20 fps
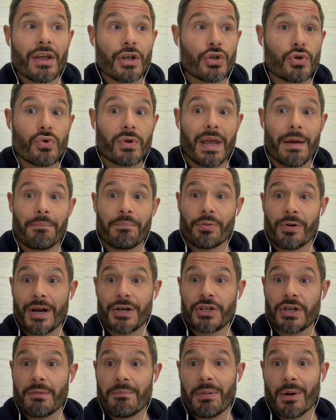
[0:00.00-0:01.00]
you get
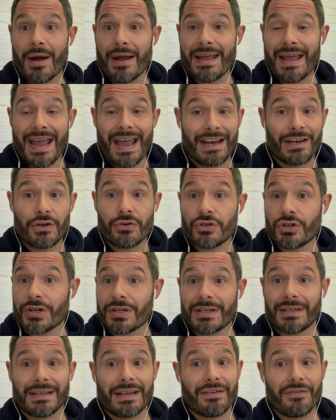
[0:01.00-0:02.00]
pressured by it and you
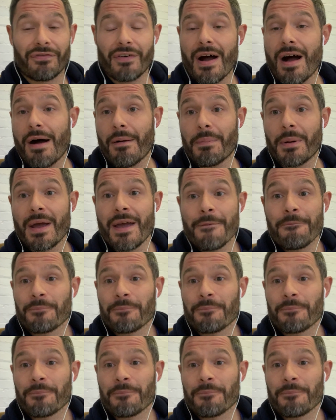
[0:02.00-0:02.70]
just give up.